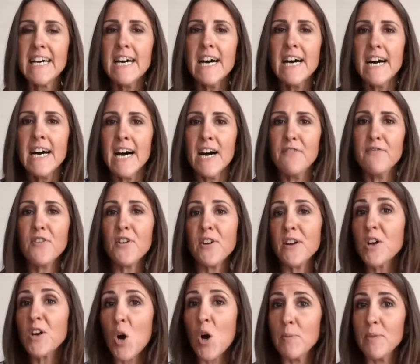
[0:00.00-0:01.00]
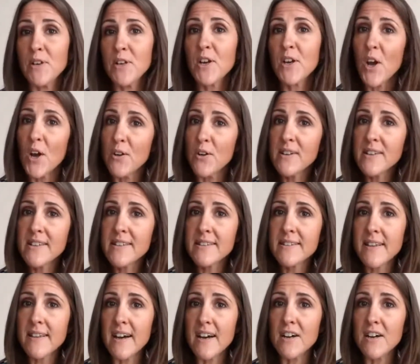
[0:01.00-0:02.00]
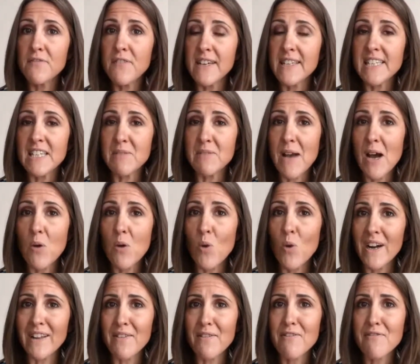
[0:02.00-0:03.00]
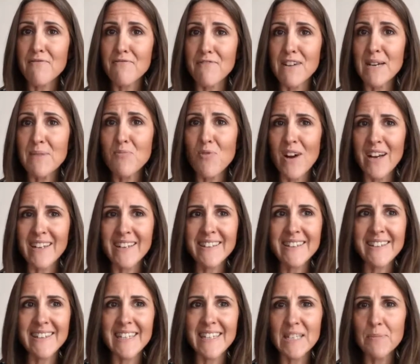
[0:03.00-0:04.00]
a very common occurrence, affecting about 1 in 3 pregnancies.